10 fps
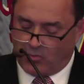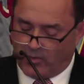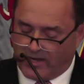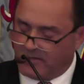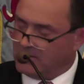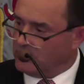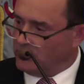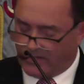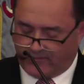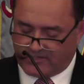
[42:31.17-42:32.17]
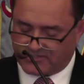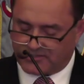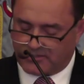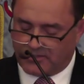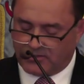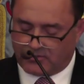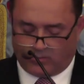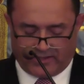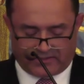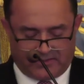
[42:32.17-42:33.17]
when we leverage and
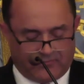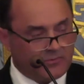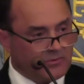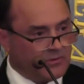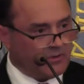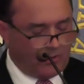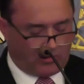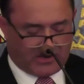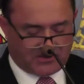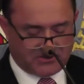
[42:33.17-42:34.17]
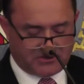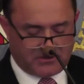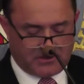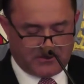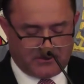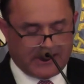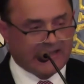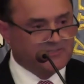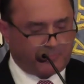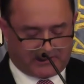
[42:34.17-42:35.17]
collective knowledge and
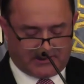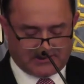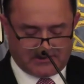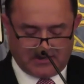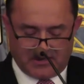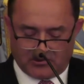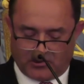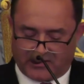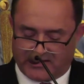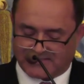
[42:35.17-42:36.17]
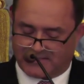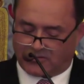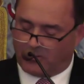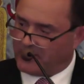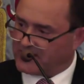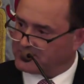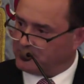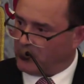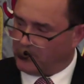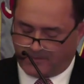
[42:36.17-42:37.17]
expertise to address the complex
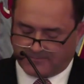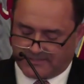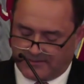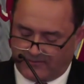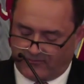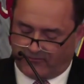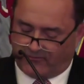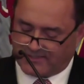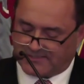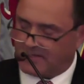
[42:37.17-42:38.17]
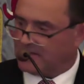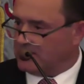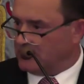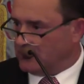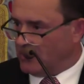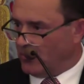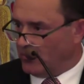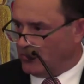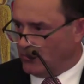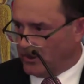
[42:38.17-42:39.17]
problems facing
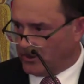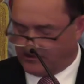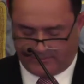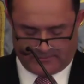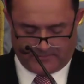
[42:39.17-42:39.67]
our world.